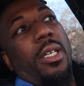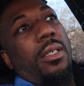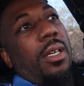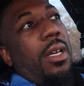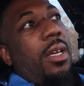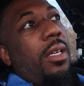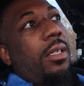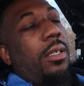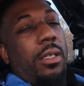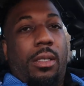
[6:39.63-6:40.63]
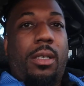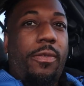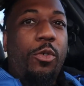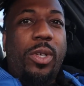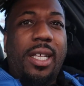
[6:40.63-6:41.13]
And
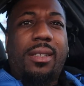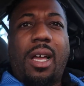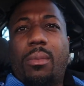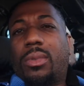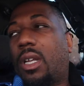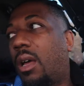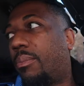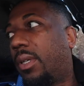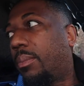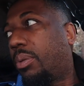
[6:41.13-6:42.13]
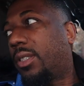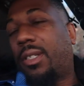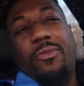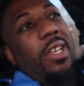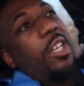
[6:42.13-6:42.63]
if you get thumbs up, it
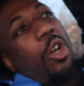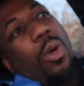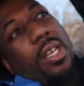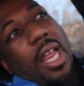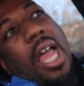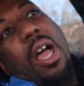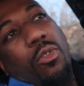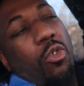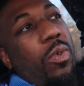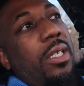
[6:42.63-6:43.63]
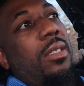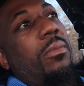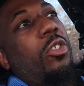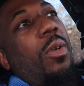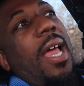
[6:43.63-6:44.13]
puts the video in the
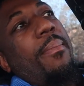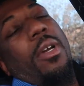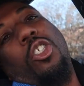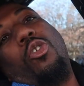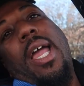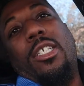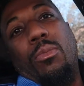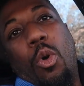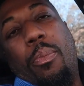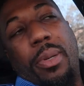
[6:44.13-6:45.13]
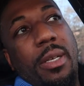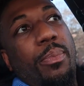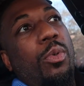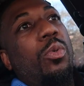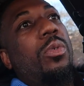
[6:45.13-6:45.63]
algorithm, so that attracts more
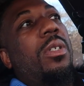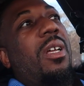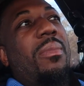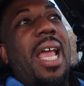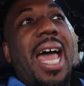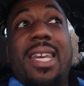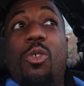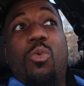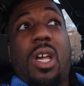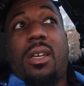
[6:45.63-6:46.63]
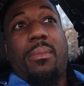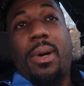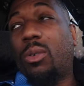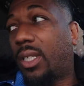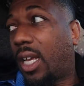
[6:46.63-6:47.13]
people. You know what I mean? I knew nothing
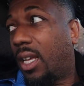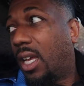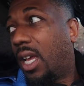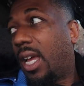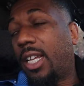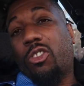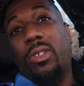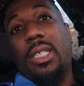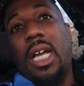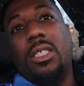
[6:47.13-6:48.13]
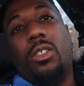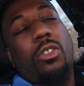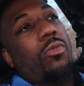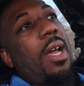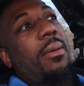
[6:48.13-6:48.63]
about that at 3,000
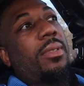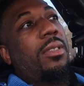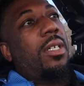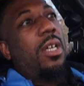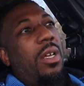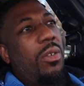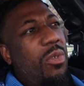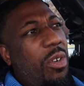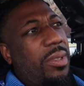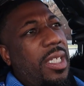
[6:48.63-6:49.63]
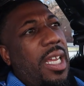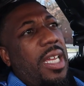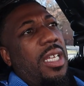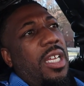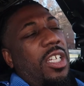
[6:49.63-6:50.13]
subscribers. You know what I'm
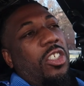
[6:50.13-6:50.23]
saying?